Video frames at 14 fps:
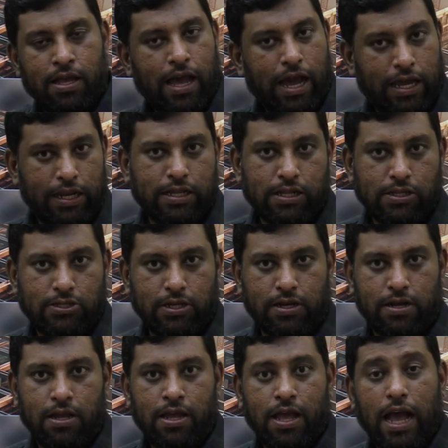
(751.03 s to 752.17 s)

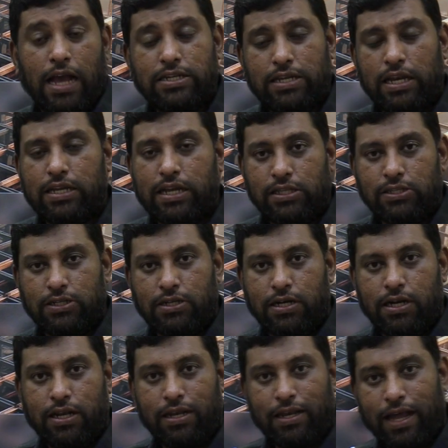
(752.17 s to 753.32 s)
agriculture are still
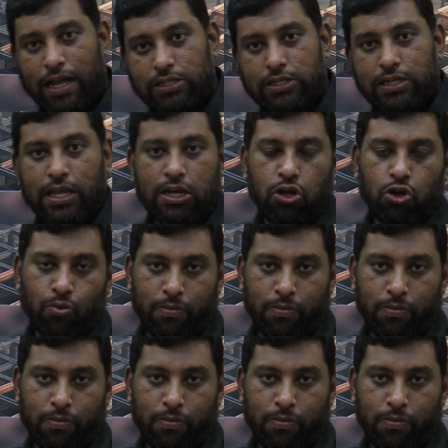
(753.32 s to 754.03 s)
considered largely